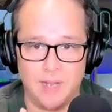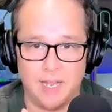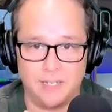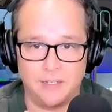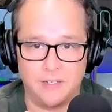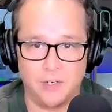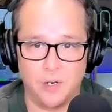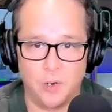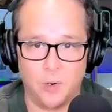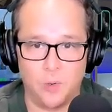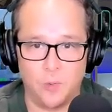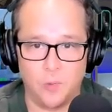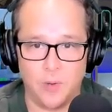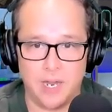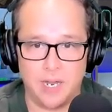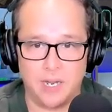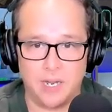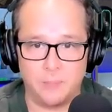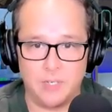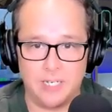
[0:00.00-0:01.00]
had to go
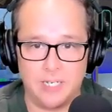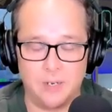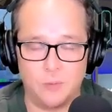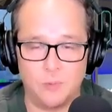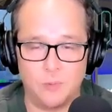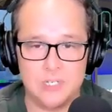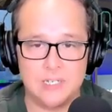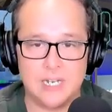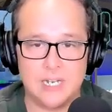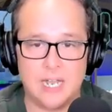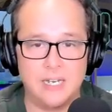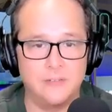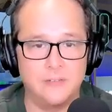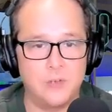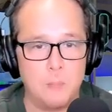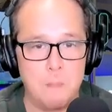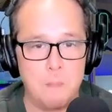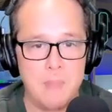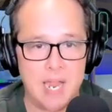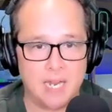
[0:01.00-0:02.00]
away. I mean, it was kind of
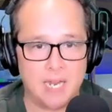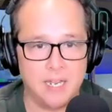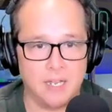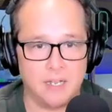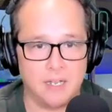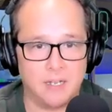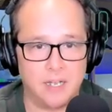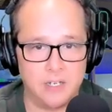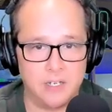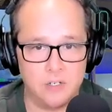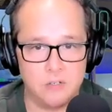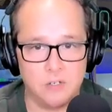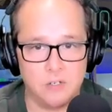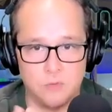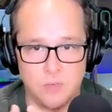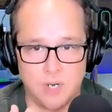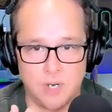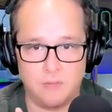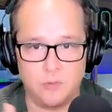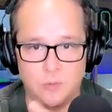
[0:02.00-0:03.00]
a mecca. I used to
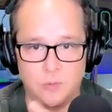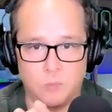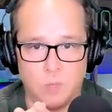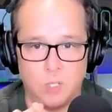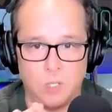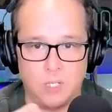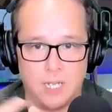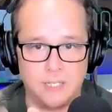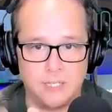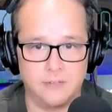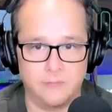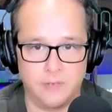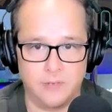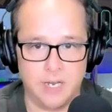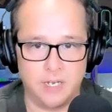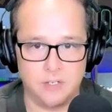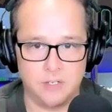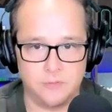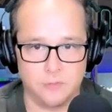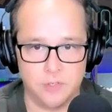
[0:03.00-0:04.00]
travel a lot to
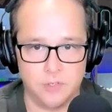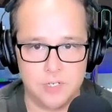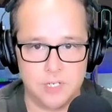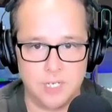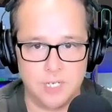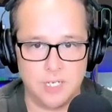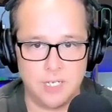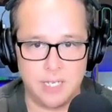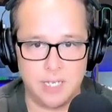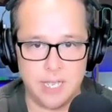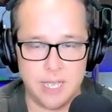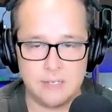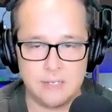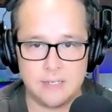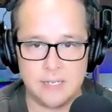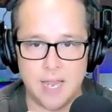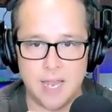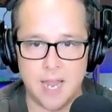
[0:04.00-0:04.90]
Vegas for CES,